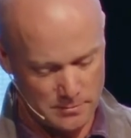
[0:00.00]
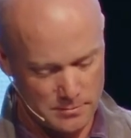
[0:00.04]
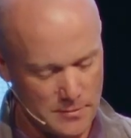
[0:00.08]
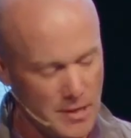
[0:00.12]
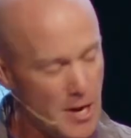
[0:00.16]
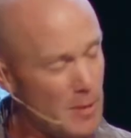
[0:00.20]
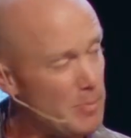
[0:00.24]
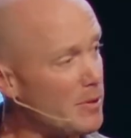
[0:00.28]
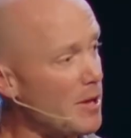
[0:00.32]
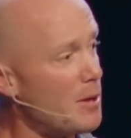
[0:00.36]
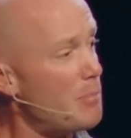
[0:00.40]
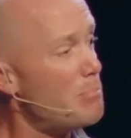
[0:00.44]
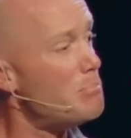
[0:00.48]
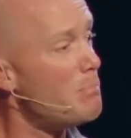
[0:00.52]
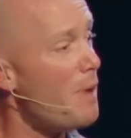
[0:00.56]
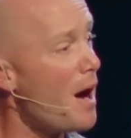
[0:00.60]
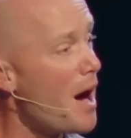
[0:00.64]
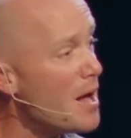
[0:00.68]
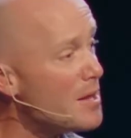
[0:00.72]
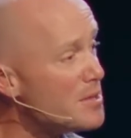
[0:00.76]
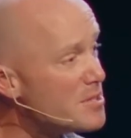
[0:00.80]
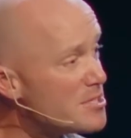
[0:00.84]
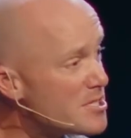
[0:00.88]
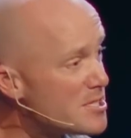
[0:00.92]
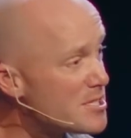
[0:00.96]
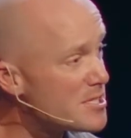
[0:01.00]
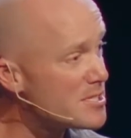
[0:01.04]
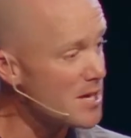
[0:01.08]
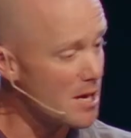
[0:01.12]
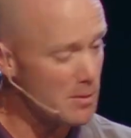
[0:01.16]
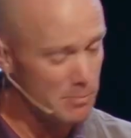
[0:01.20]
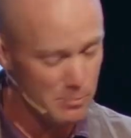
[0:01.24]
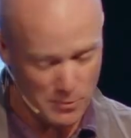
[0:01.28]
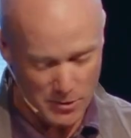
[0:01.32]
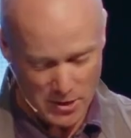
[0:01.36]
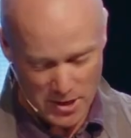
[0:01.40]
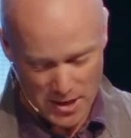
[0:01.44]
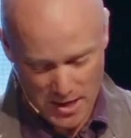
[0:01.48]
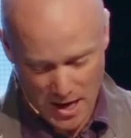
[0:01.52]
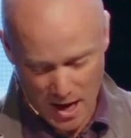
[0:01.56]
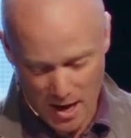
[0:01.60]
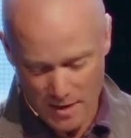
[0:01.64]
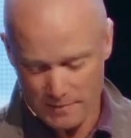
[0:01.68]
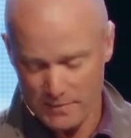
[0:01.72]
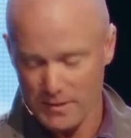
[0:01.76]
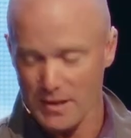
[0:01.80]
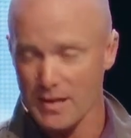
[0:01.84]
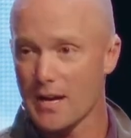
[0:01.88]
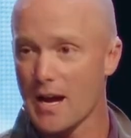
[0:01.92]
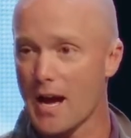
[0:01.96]
A couple of months, I'm pretty
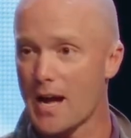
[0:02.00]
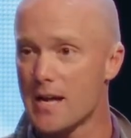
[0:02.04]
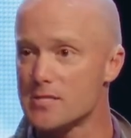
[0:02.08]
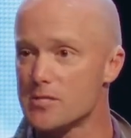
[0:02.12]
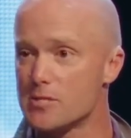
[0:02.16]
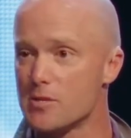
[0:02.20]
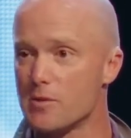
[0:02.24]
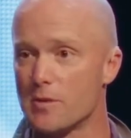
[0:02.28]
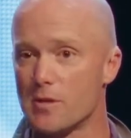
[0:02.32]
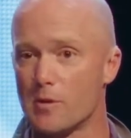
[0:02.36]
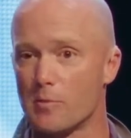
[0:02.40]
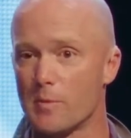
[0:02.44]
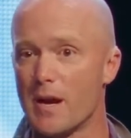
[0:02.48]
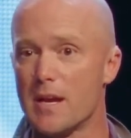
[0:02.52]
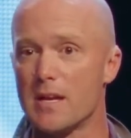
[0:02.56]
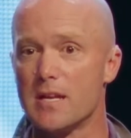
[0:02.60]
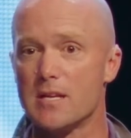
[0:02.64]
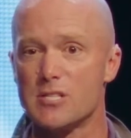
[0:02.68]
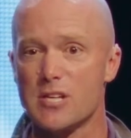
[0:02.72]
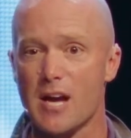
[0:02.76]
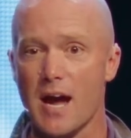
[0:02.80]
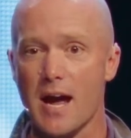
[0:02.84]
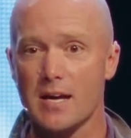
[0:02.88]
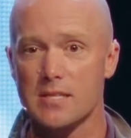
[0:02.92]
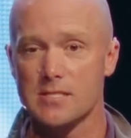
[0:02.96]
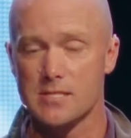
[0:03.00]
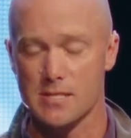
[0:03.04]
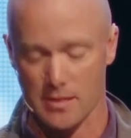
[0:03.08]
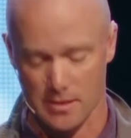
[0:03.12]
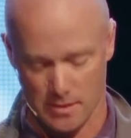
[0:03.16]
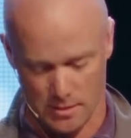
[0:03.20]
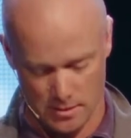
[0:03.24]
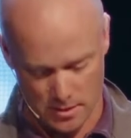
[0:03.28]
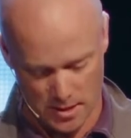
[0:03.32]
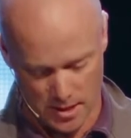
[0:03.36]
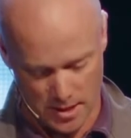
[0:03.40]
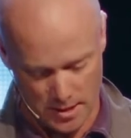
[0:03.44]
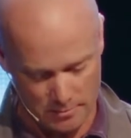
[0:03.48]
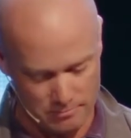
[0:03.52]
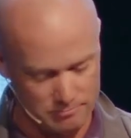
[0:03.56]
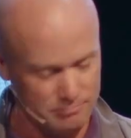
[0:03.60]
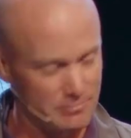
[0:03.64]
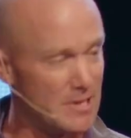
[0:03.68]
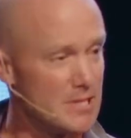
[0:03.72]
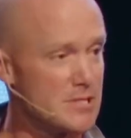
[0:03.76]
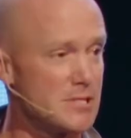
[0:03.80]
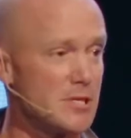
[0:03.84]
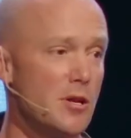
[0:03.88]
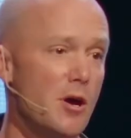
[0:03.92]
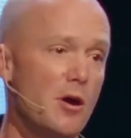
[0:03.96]
confident God's doing the Randy Jackson. Like,
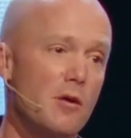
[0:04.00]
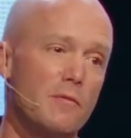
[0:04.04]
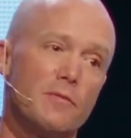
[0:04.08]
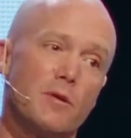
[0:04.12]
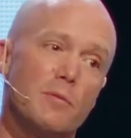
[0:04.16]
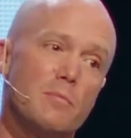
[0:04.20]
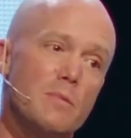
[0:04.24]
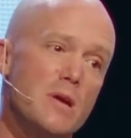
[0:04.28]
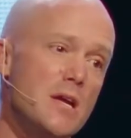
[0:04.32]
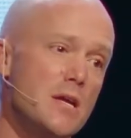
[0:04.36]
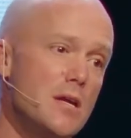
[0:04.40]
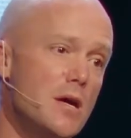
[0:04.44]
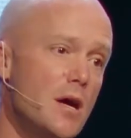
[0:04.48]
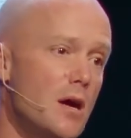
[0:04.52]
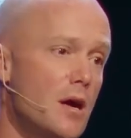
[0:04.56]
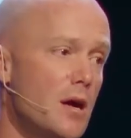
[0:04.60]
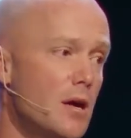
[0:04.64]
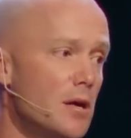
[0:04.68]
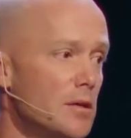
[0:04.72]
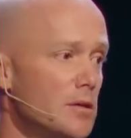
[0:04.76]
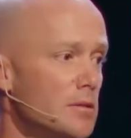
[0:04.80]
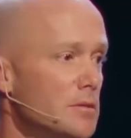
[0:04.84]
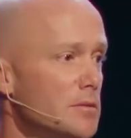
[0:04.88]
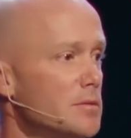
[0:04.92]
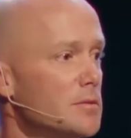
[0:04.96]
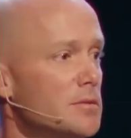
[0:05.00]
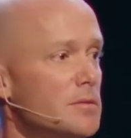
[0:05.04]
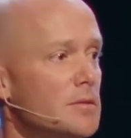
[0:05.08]
it's a no for me, dog.